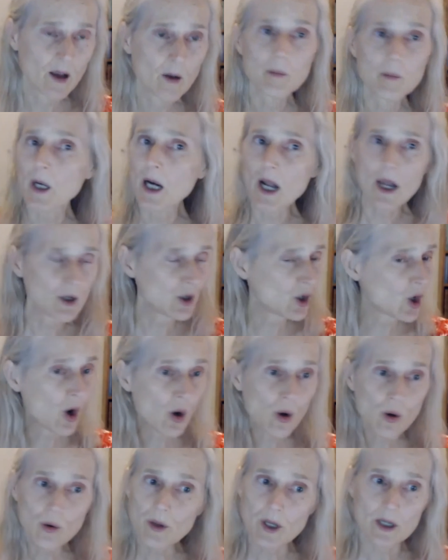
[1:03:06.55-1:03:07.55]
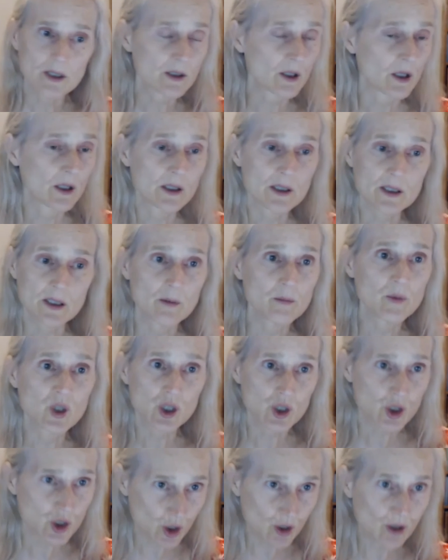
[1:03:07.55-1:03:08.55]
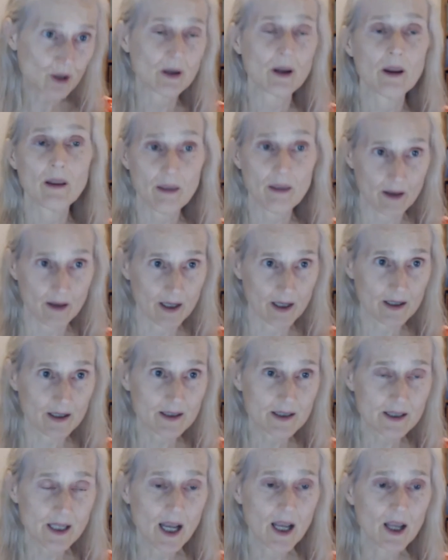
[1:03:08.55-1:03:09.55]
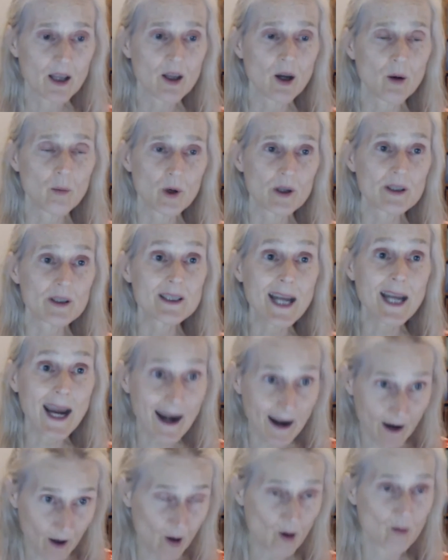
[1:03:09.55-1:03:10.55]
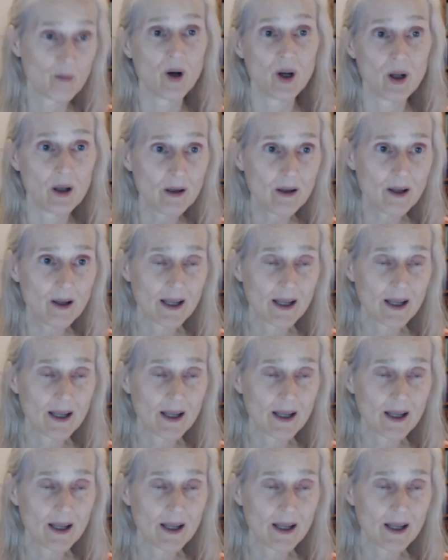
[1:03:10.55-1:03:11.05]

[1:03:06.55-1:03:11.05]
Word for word: but I know there's some certain things that were terrible